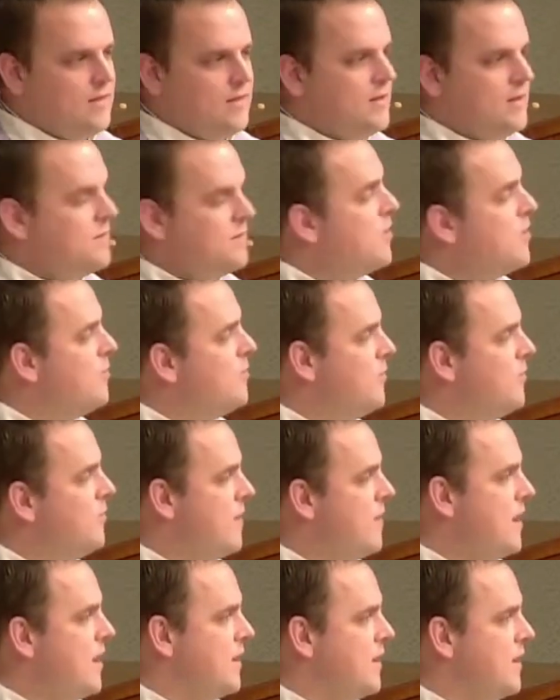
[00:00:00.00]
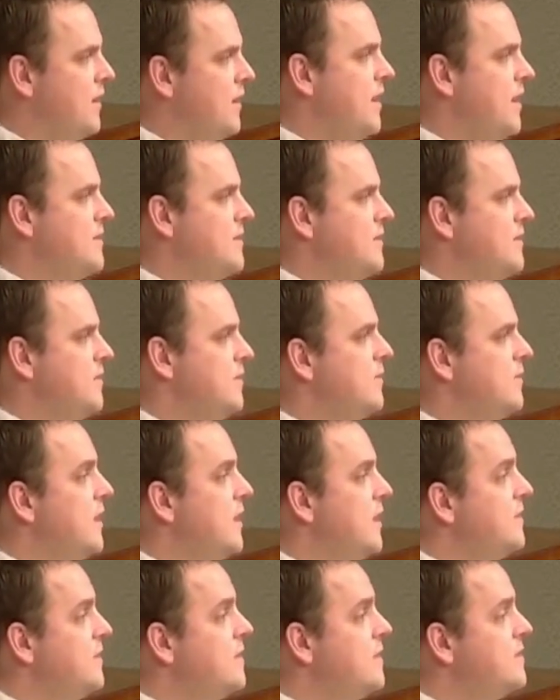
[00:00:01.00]
this moment radicalize you.
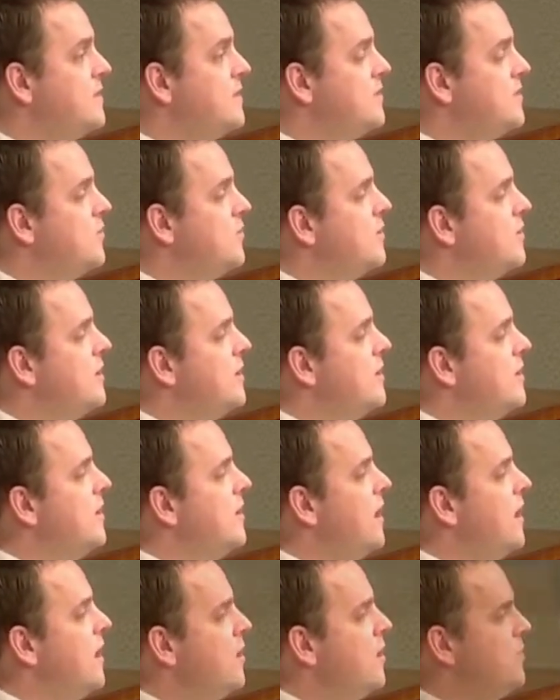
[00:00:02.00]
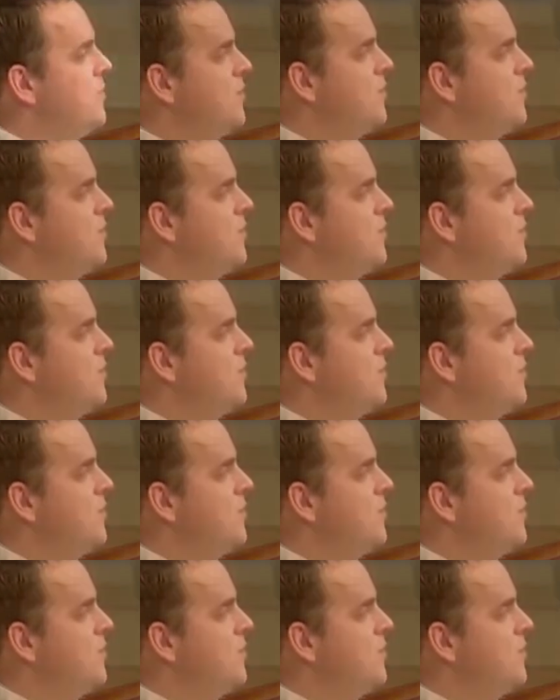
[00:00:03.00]
Let this story help you